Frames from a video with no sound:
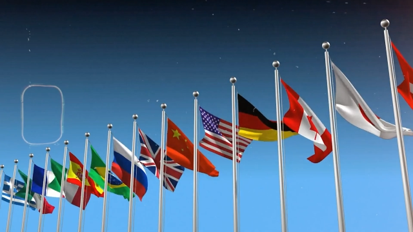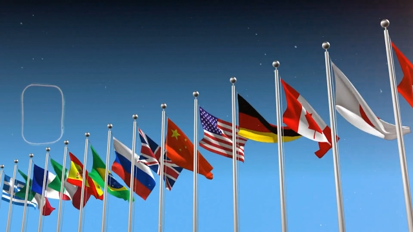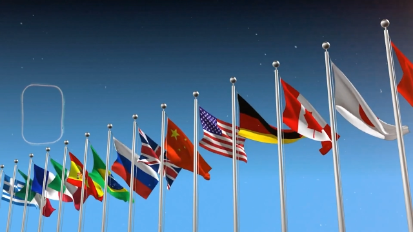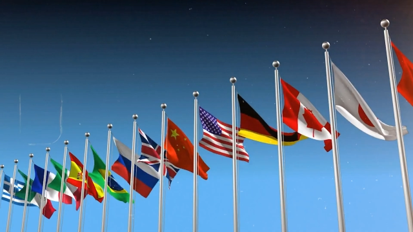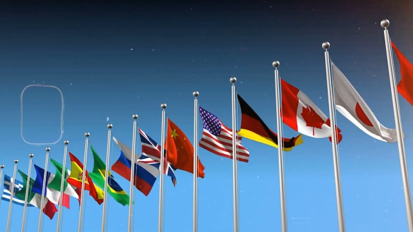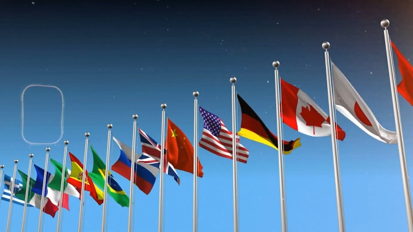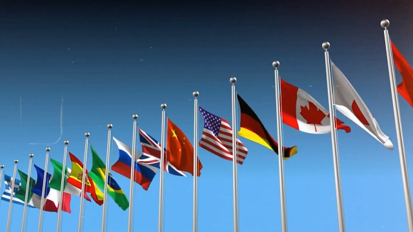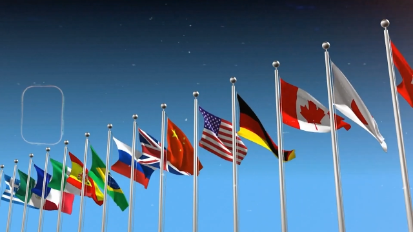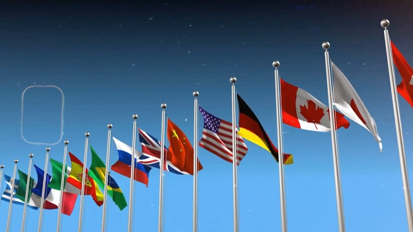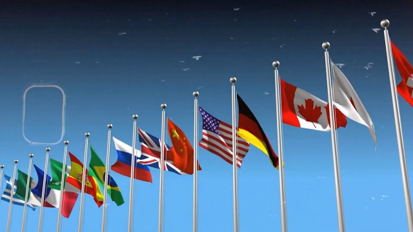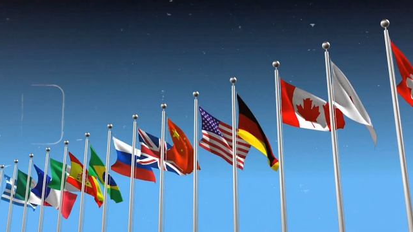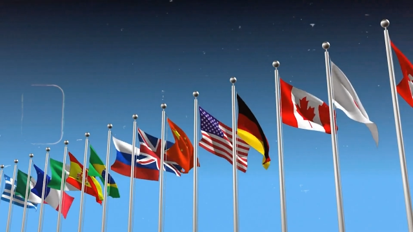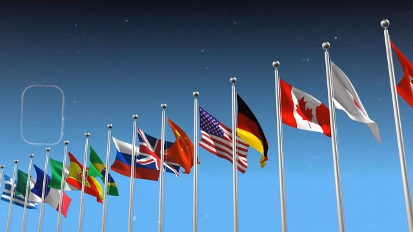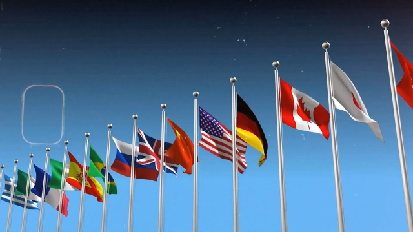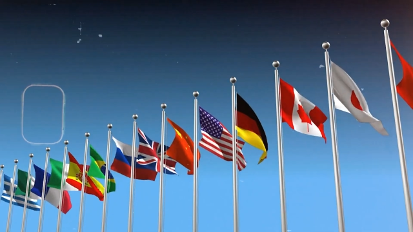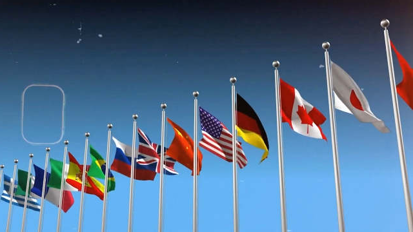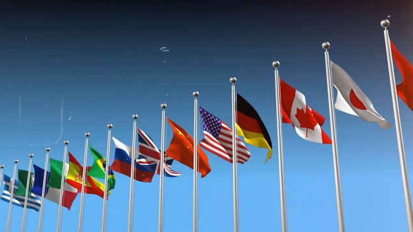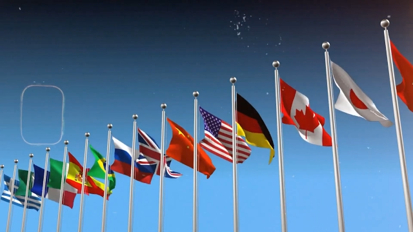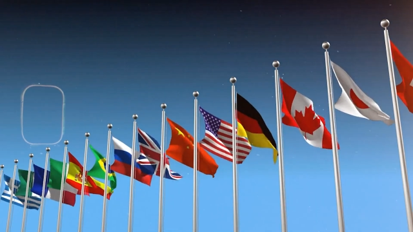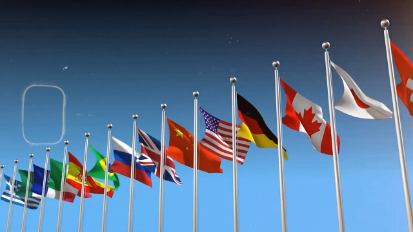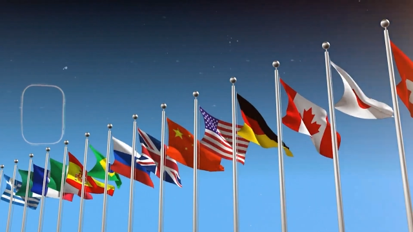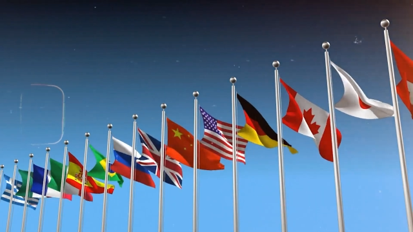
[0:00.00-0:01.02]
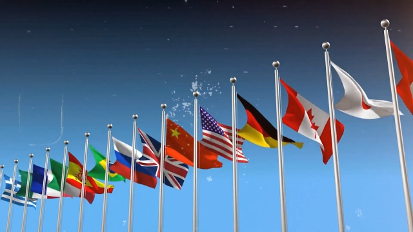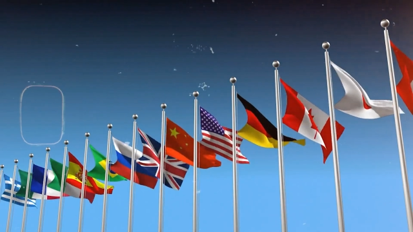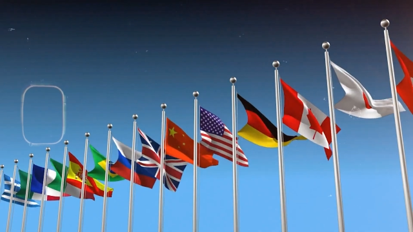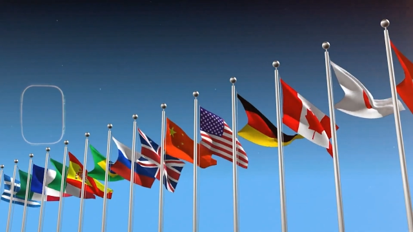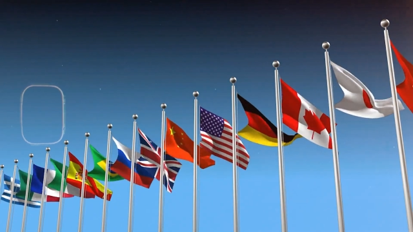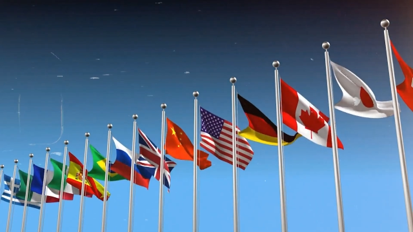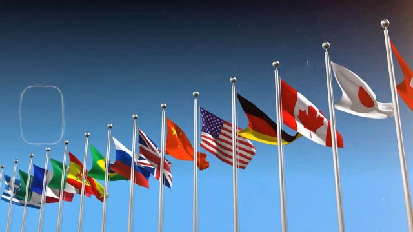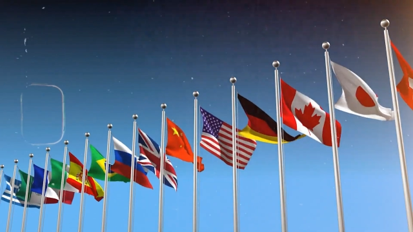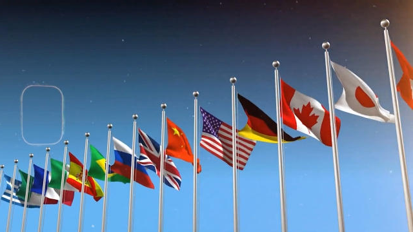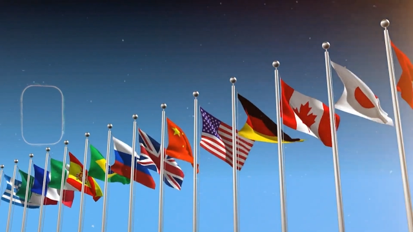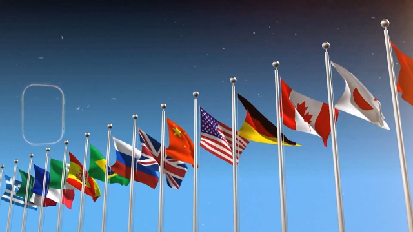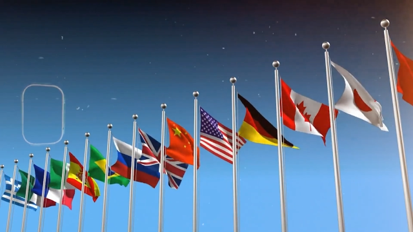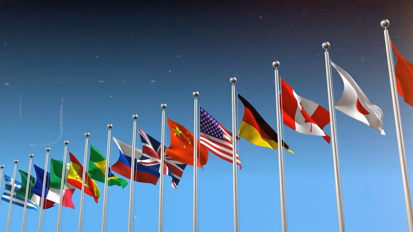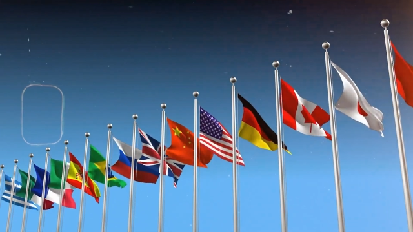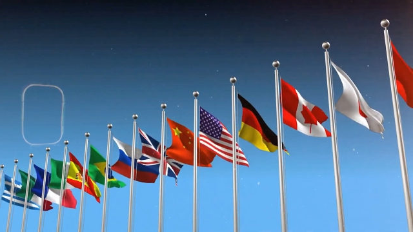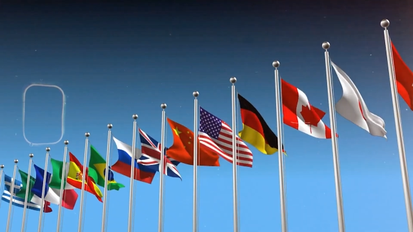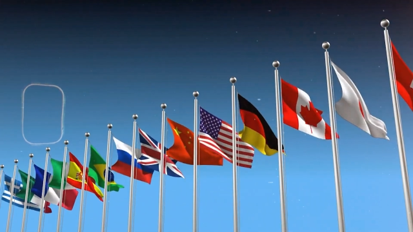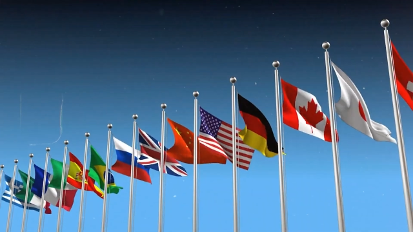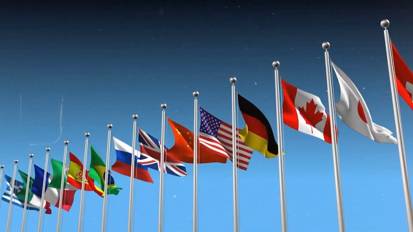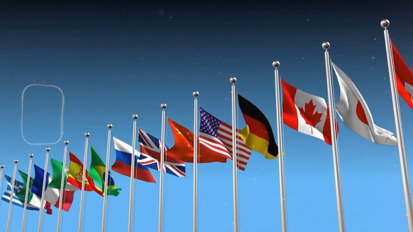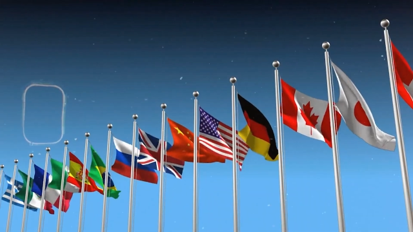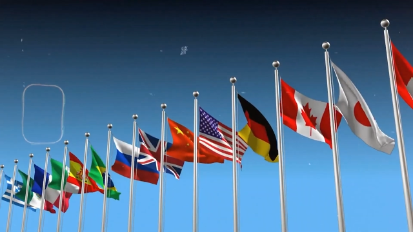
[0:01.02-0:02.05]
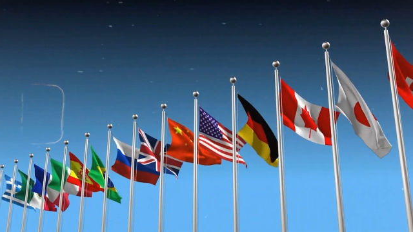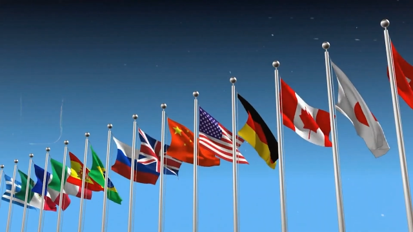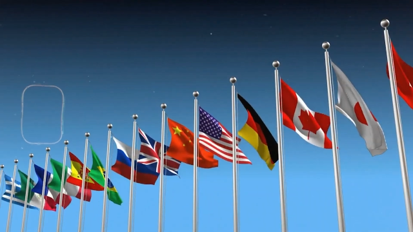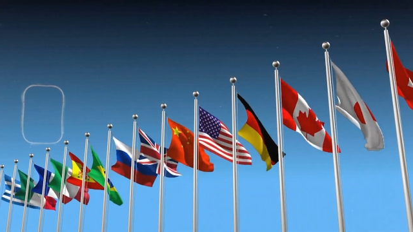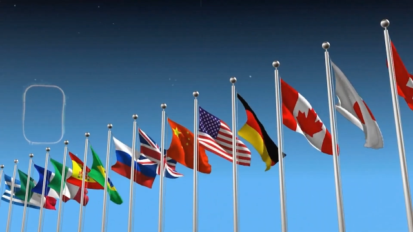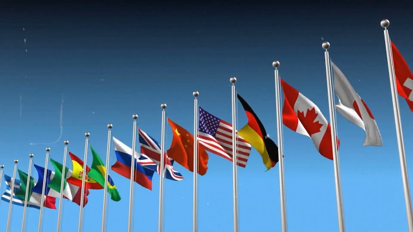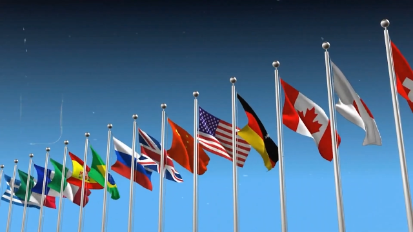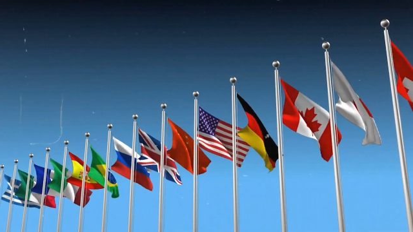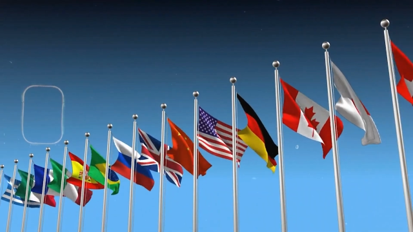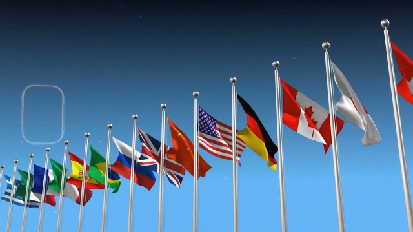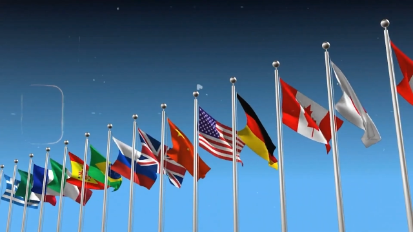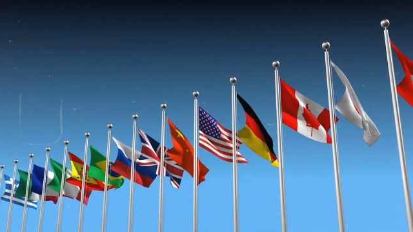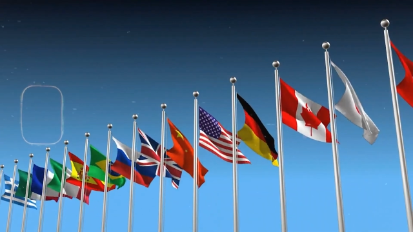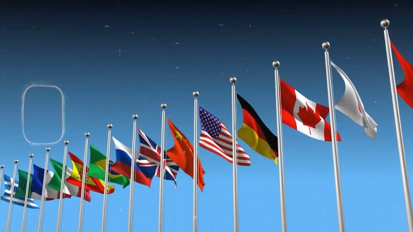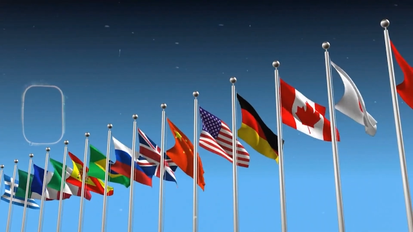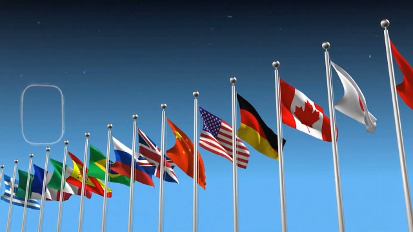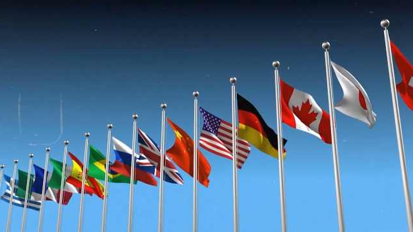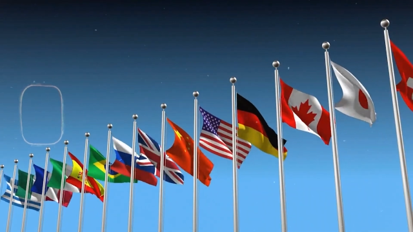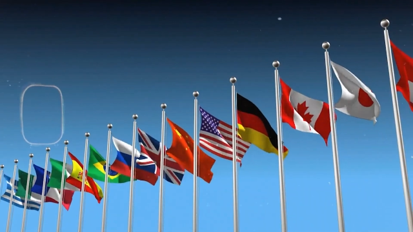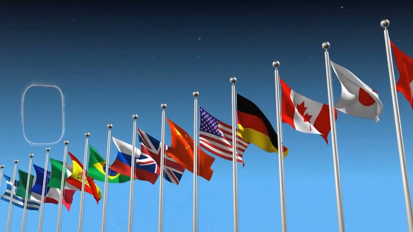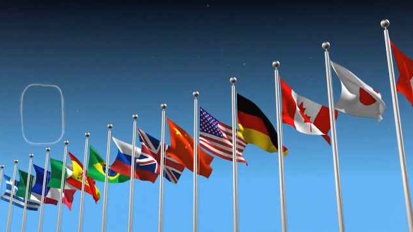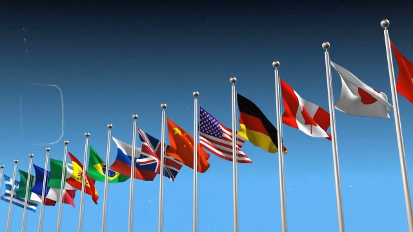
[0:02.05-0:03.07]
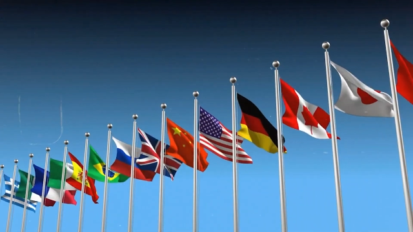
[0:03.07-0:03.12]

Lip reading: (no speaker visible)